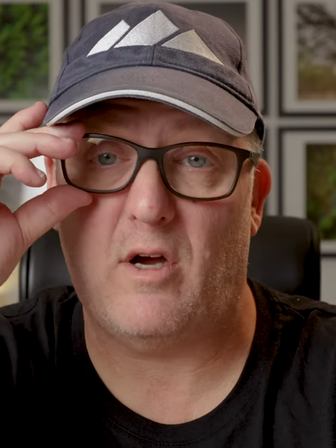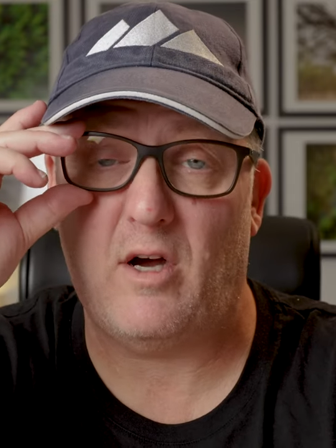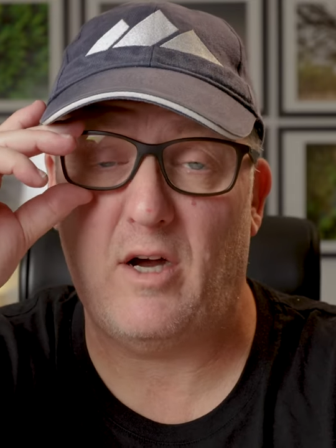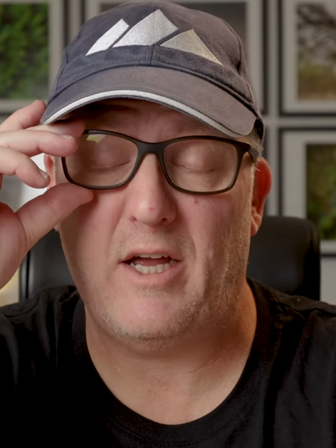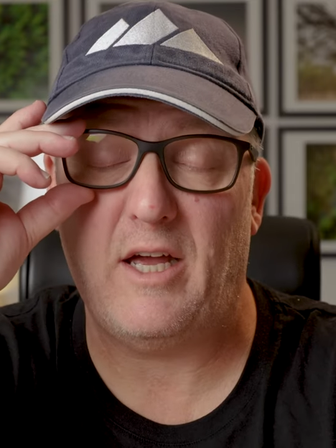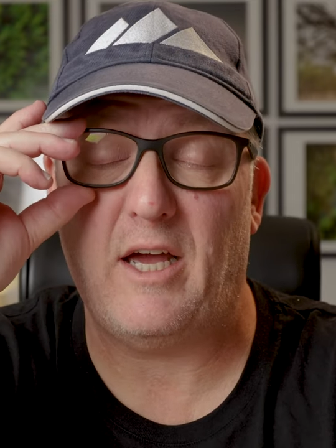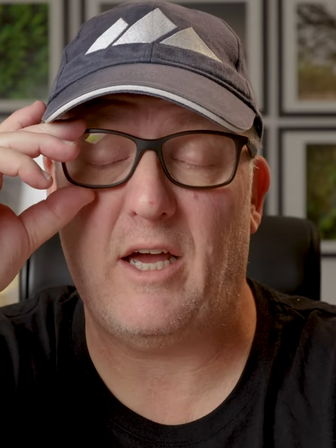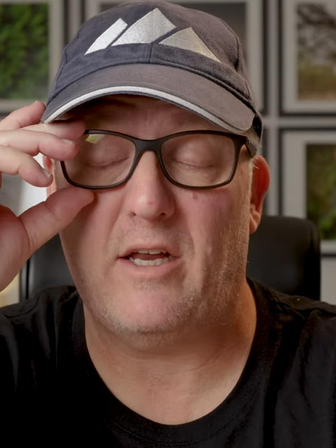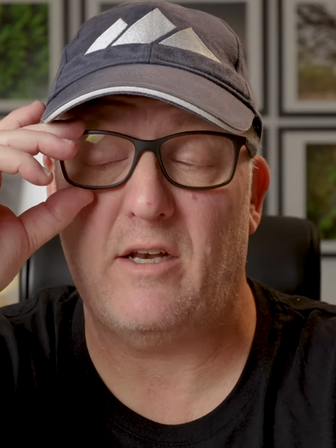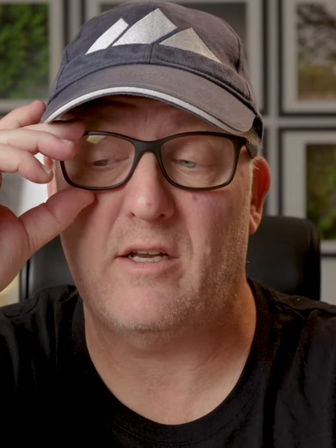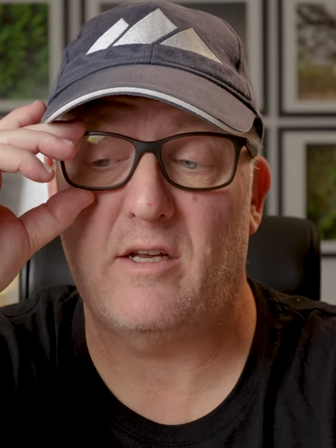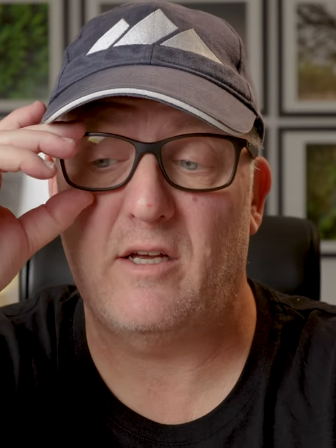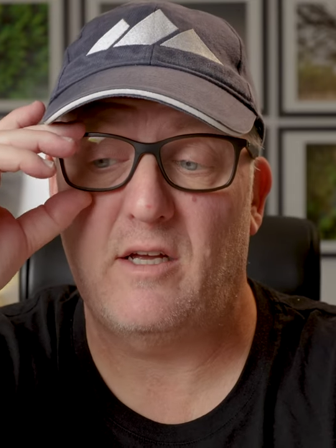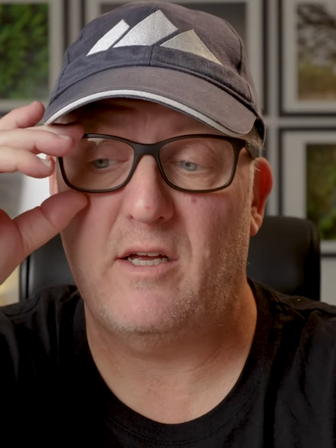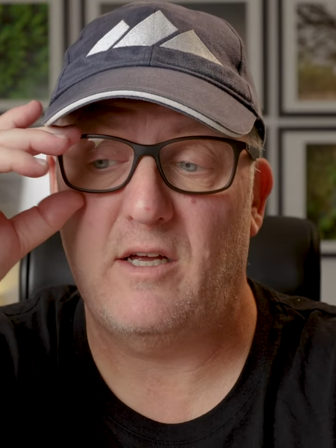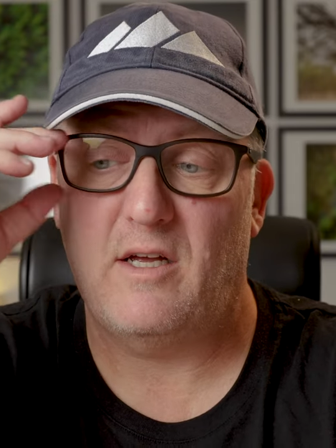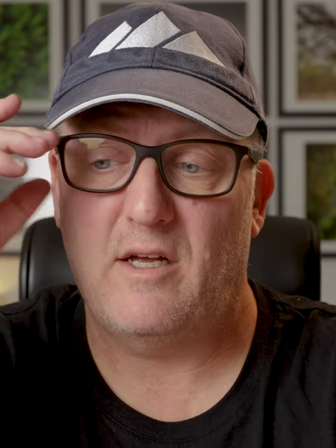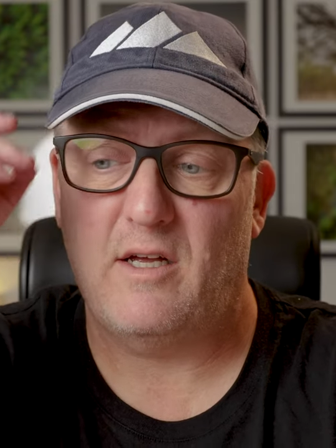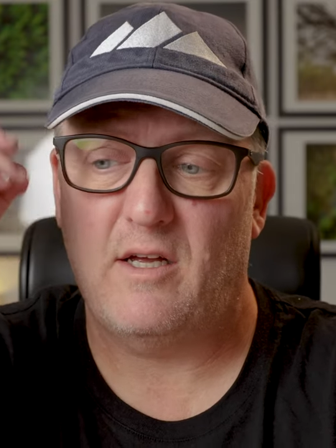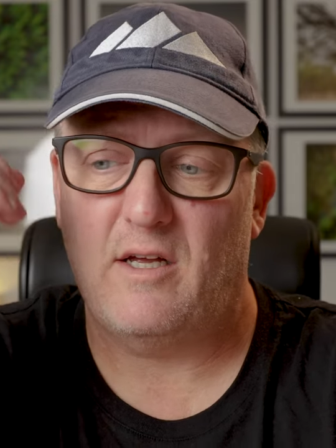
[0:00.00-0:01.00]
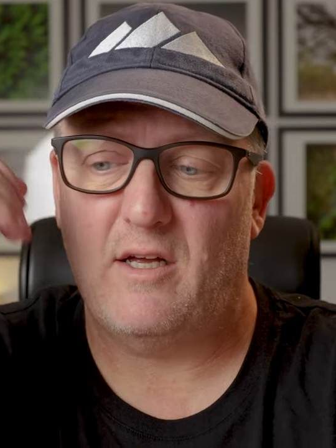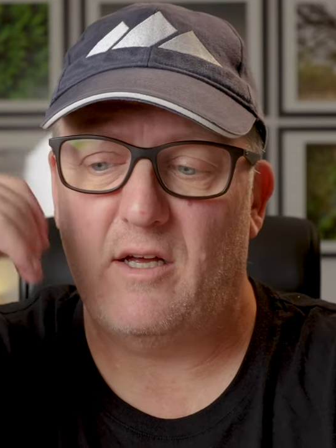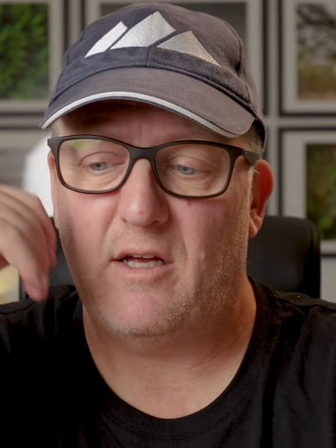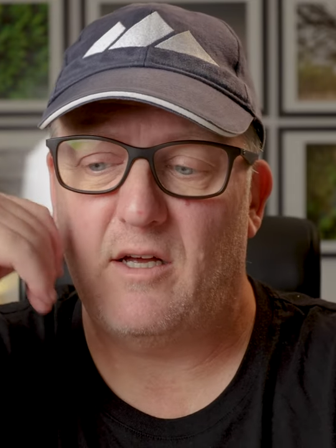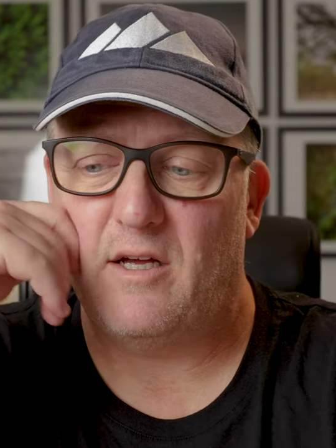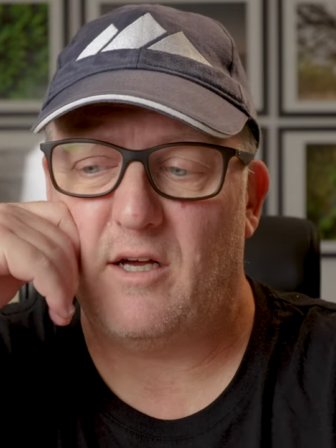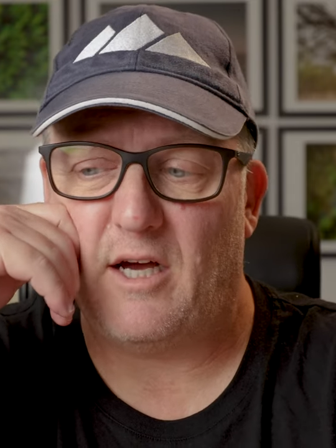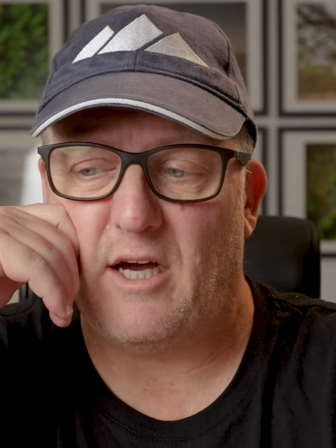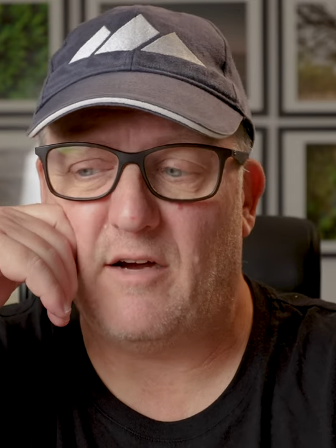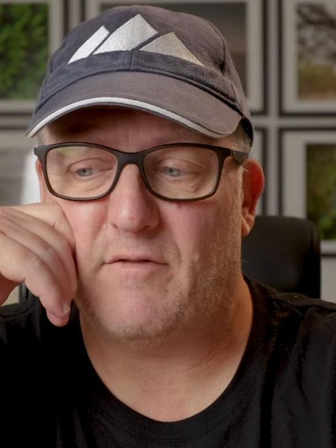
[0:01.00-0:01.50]
I had
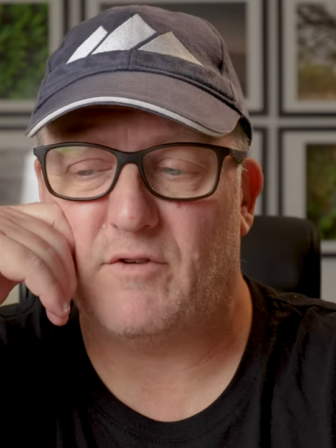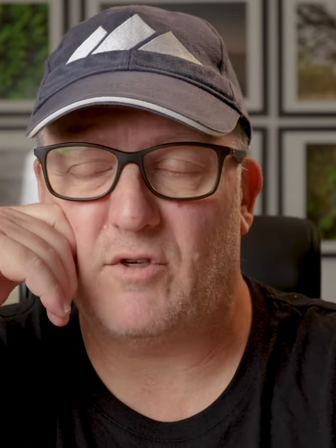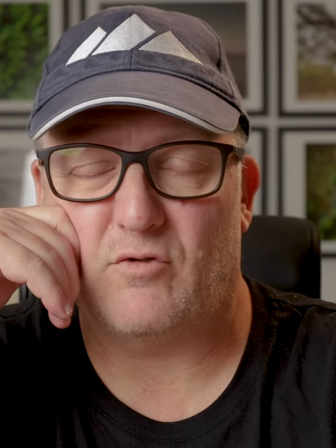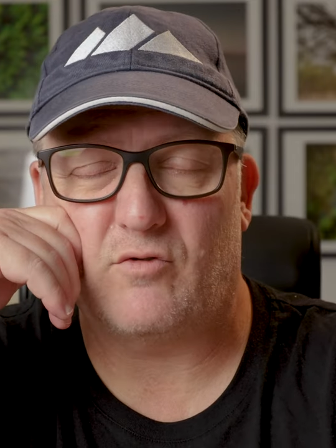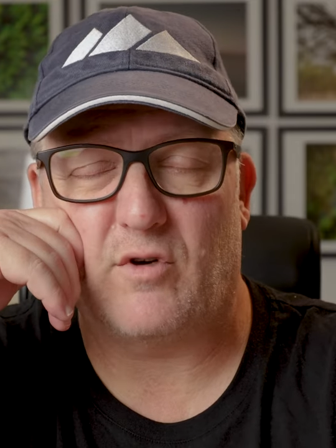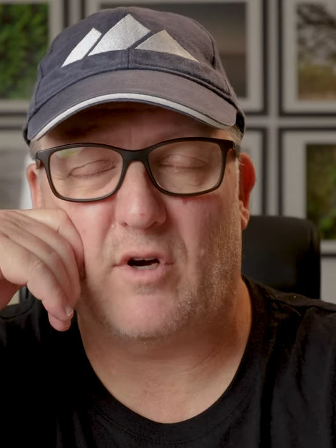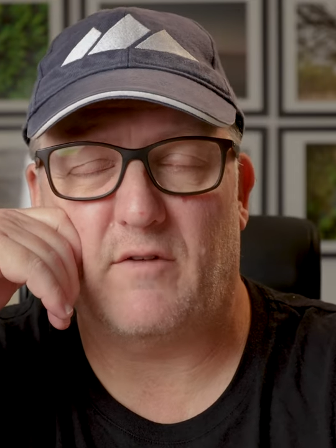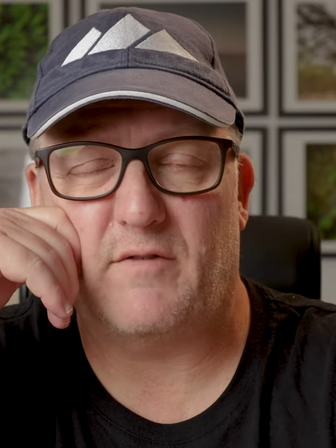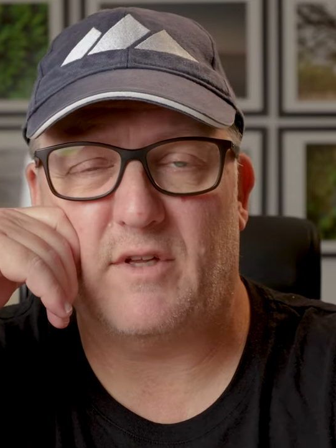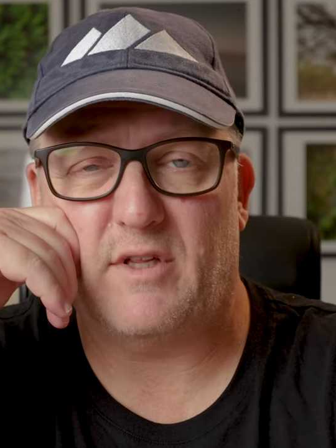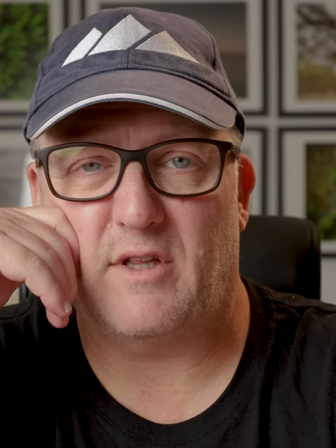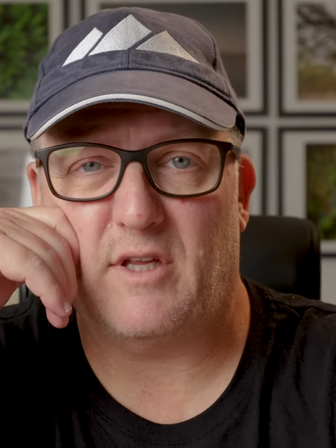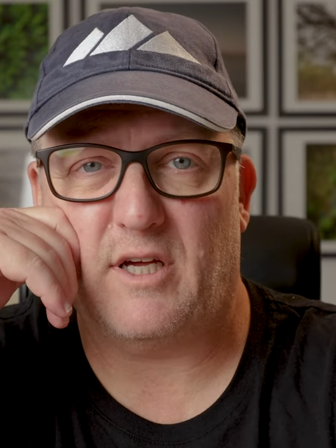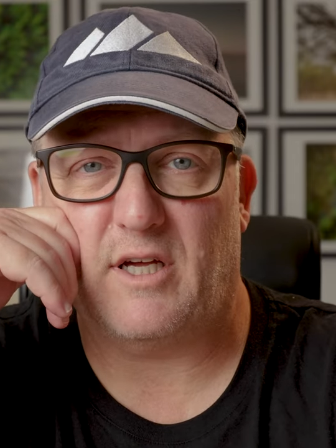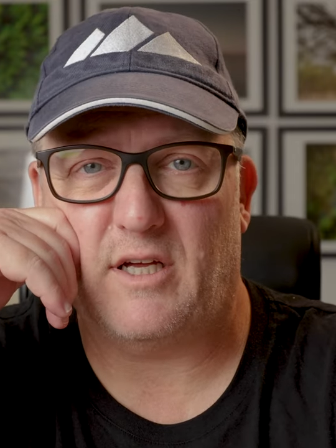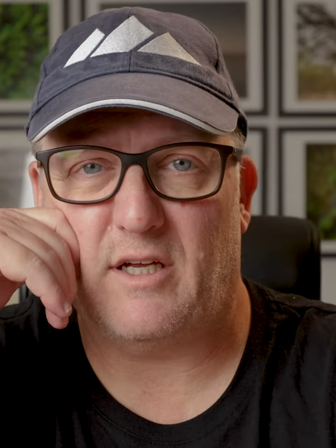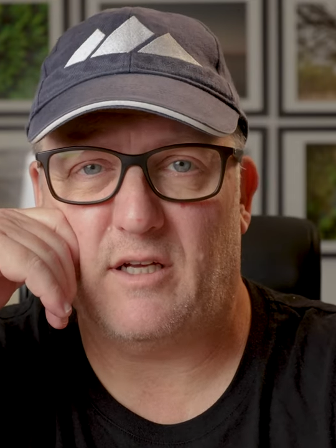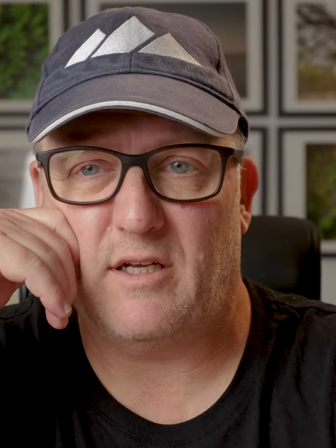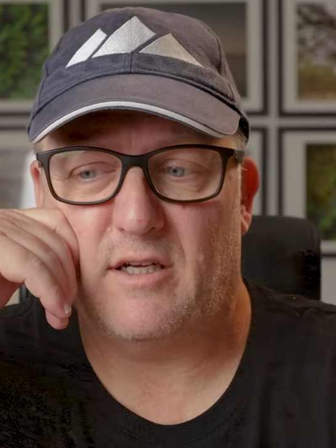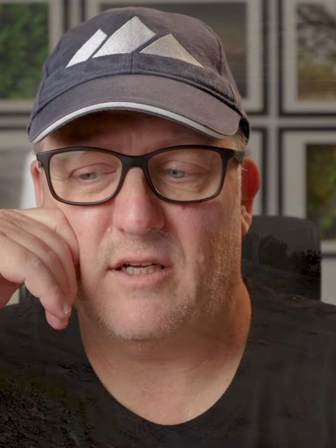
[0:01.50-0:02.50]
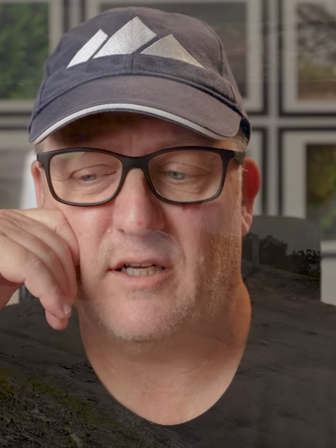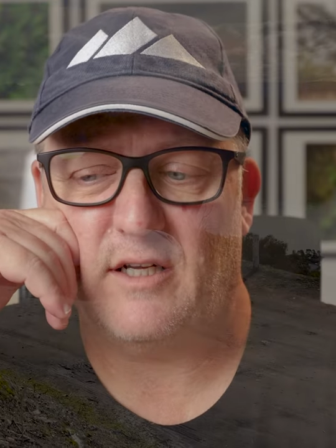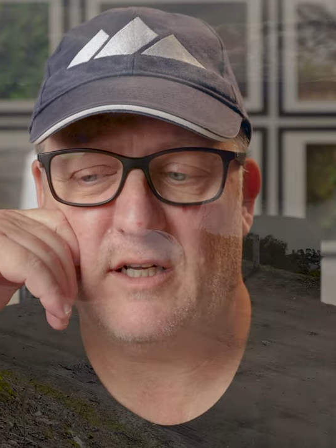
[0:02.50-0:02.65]
after driving the